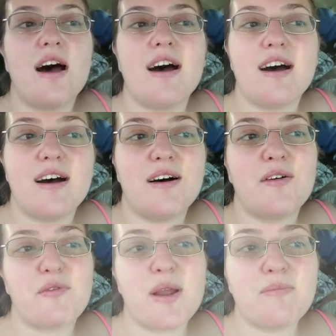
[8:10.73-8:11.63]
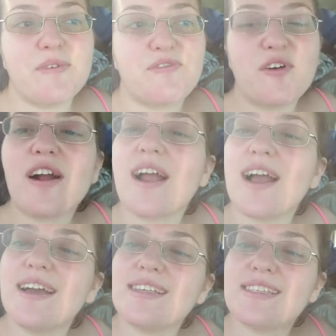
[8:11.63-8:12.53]
uh, right before
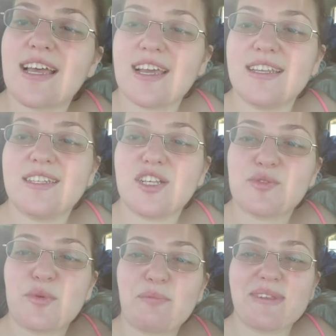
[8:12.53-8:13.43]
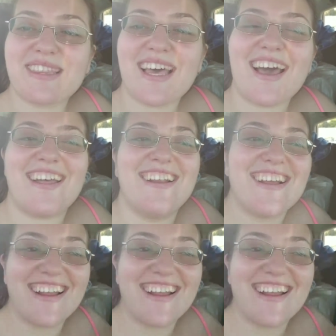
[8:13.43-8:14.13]
I said just repeat that.